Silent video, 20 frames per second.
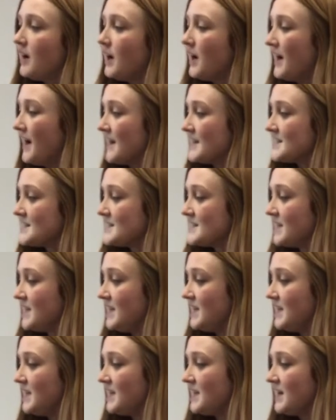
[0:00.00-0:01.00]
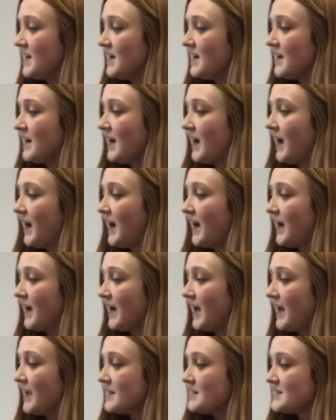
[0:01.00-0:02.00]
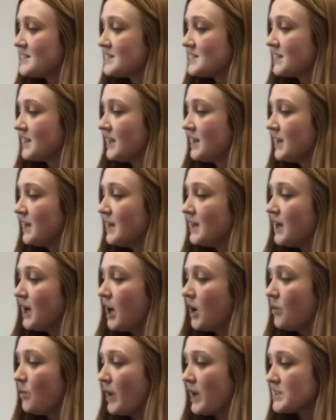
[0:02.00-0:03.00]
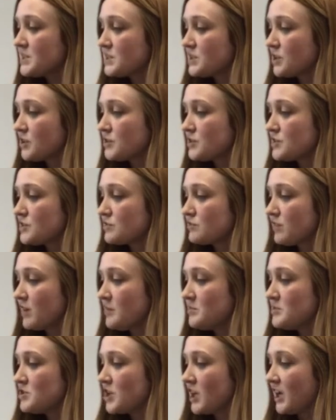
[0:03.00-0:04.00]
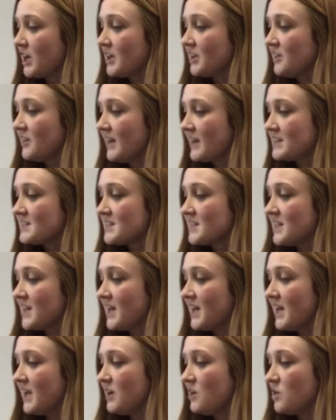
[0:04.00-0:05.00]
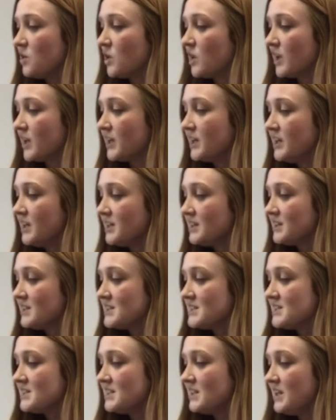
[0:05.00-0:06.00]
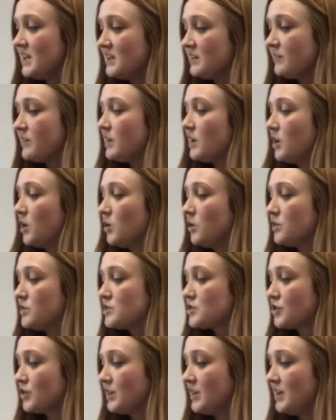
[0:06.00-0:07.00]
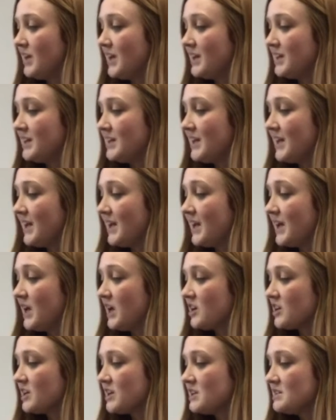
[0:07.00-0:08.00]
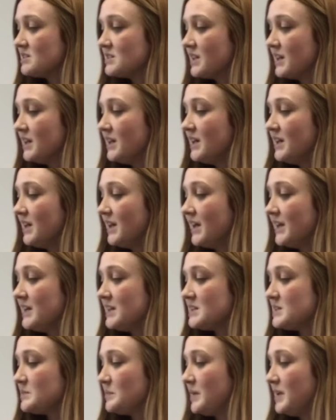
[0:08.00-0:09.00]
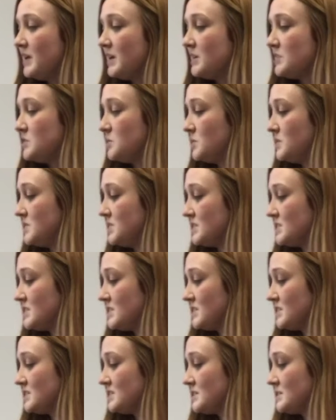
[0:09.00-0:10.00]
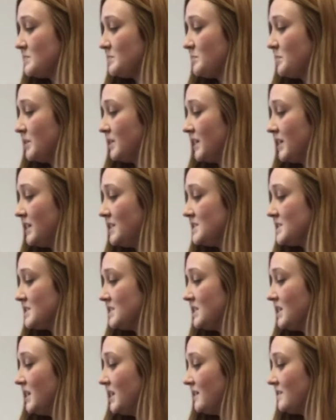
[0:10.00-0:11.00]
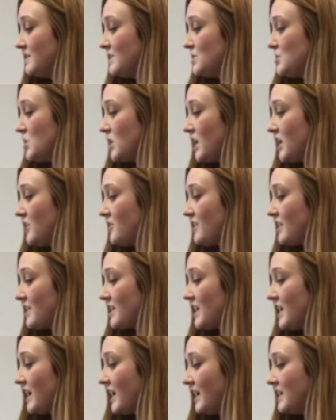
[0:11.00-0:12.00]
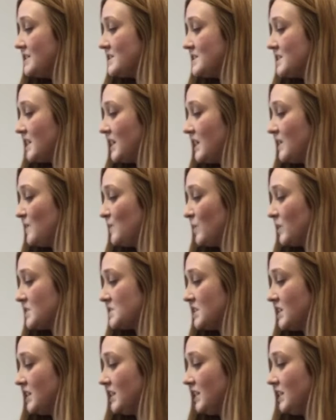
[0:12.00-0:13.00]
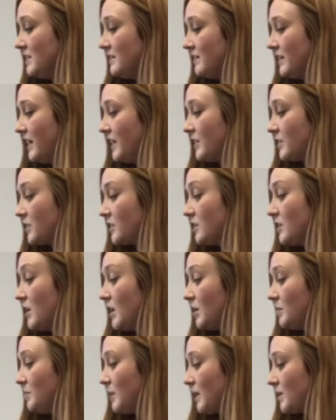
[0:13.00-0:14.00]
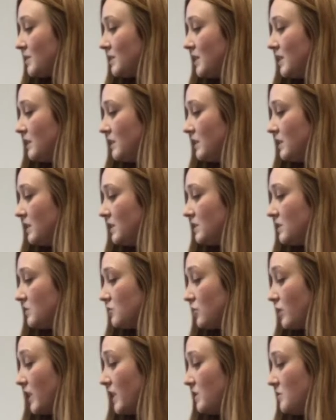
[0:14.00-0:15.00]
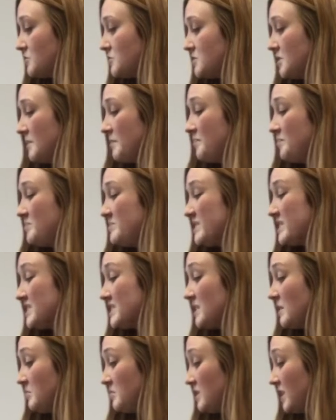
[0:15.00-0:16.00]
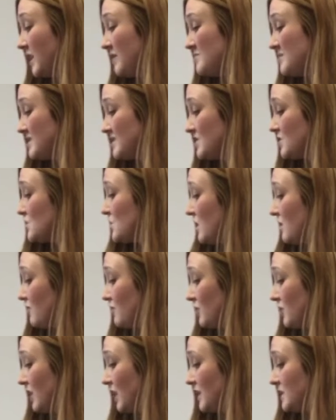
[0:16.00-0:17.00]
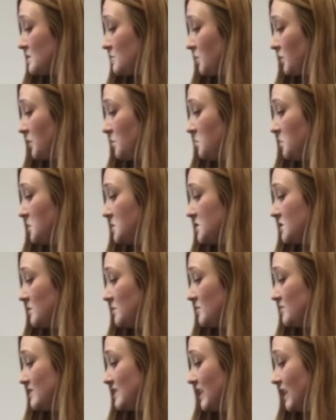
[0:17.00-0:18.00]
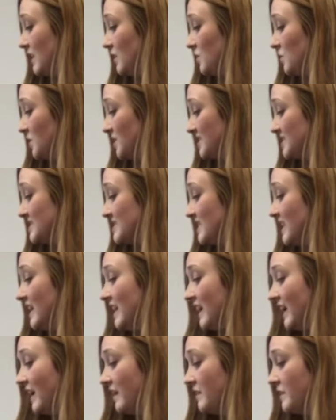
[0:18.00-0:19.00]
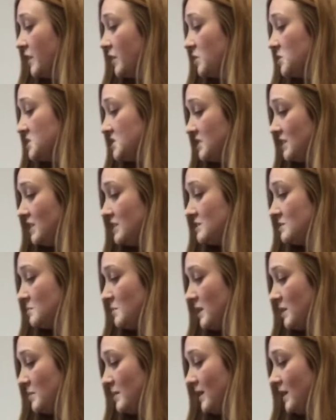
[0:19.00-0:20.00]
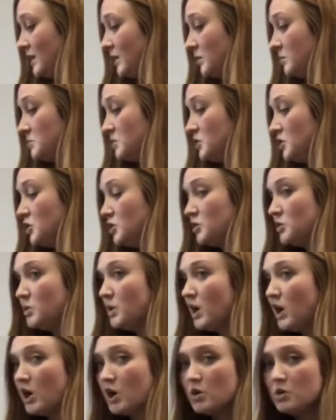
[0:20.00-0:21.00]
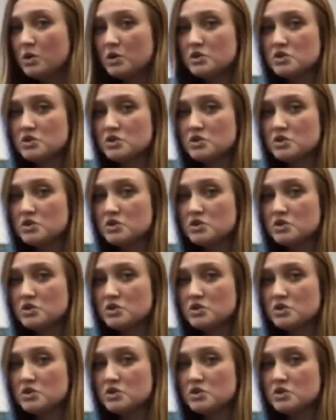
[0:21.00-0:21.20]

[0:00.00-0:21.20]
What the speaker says: A seed hides. A western scrub jay collects an acorn, the seed of an oak tree, and carries it in its beak to a distant place. The jay then hides the acorn to eat later, burying it in the ground. But sometimes the jay forgets where he put some of his acorns, and those seeds may become new oak